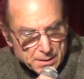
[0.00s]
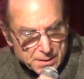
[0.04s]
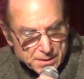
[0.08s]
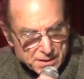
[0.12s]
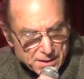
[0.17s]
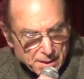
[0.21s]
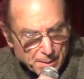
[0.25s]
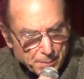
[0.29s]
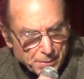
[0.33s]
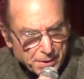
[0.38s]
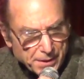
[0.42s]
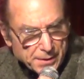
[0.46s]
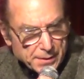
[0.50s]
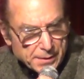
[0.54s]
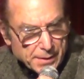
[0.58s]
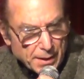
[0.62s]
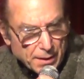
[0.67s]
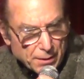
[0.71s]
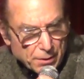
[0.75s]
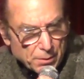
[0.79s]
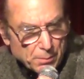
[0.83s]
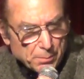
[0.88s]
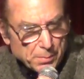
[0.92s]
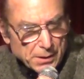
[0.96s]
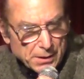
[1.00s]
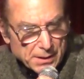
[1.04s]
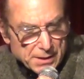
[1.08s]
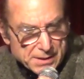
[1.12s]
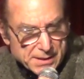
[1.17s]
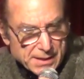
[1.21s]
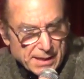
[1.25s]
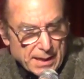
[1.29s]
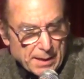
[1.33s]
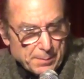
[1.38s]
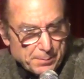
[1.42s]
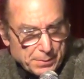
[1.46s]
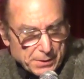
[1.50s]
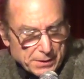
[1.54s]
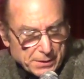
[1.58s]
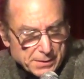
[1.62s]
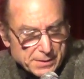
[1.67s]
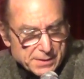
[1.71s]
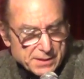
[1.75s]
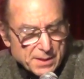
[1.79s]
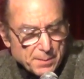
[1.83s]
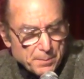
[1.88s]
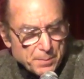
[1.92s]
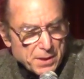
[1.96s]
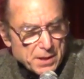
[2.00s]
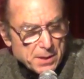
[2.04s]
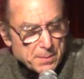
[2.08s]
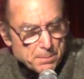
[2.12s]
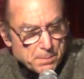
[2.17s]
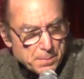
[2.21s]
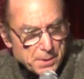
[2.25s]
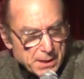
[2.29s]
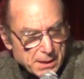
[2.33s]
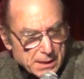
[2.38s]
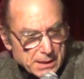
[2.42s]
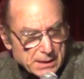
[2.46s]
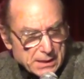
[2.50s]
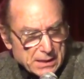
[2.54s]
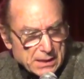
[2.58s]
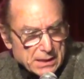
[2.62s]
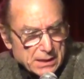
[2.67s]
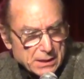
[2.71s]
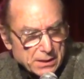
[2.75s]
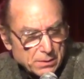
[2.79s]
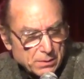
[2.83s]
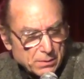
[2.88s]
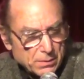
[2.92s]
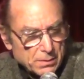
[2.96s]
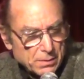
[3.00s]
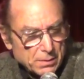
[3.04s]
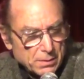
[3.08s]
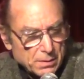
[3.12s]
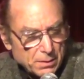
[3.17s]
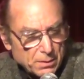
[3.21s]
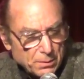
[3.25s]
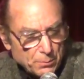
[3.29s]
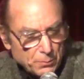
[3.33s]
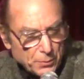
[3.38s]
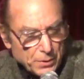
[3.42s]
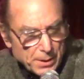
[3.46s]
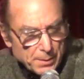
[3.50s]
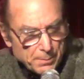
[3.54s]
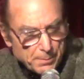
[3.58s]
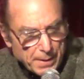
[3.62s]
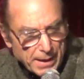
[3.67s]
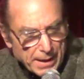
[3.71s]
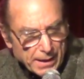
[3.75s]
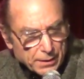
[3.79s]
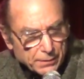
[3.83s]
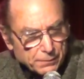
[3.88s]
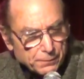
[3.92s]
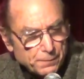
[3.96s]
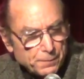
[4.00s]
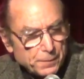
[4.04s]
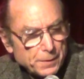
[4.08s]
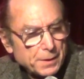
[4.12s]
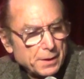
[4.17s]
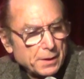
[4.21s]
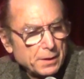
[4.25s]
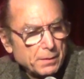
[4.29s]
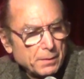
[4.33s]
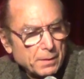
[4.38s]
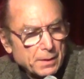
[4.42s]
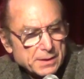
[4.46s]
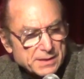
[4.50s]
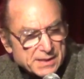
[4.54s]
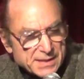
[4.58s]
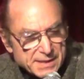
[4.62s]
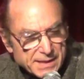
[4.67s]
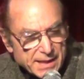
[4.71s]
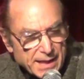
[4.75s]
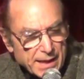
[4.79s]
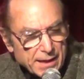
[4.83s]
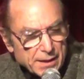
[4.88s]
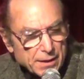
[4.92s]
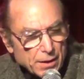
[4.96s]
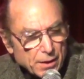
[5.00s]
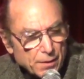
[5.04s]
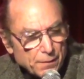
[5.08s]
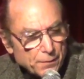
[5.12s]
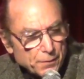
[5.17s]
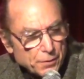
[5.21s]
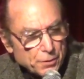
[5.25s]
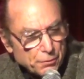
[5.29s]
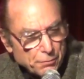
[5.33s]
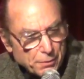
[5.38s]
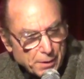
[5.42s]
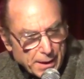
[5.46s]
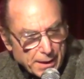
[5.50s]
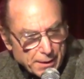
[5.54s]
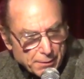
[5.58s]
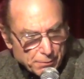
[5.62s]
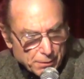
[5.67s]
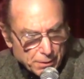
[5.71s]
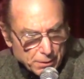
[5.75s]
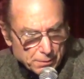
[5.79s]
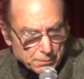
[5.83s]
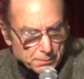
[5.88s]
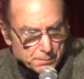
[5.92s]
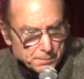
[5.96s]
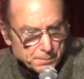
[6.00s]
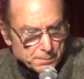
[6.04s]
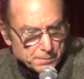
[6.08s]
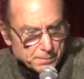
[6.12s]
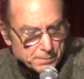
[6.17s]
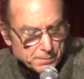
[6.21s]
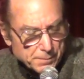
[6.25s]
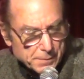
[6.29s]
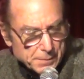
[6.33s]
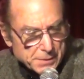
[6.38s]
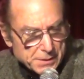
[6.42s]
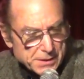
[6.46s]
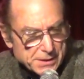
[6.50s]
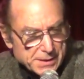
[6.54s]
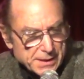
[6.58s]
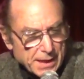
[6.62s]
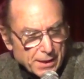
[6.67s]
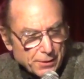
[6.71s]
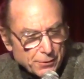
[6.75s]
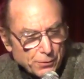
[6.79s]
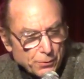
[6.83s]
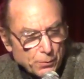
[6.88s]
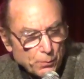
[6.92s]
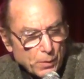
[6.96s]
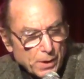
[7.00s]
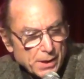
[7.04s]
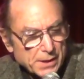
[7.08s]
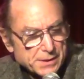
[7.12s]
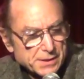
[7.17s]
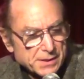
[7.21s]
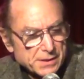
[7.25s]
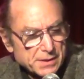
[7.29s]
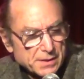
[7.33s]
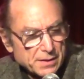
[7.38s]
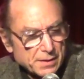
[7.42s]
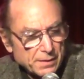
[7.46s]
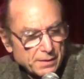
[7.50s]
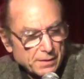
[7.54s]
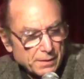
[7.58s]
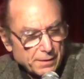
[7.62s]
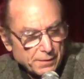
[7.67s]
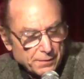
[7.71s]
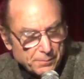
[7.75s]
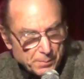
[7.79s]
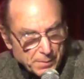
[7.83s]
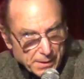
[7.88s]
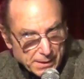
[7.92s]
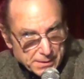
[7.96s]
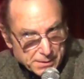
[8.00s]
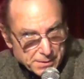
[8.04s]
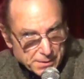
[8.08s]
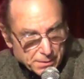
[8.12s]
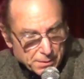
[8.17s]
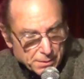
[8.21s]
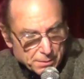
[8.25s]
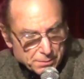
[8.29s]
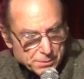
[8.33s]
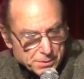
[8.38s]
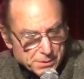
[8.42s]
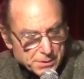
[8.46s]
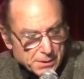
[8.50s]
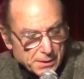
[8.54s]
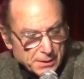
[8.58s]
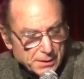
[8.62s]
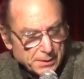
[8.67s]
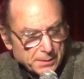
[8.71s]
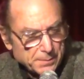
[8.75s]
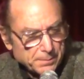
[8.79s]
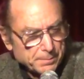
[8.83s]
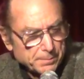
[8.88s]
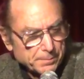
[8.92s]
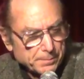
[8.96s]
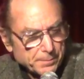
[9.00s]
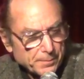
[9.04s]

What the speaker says: something terrible has happened, something big. We are bound for the state of Guerrero, southwest of Mexico City.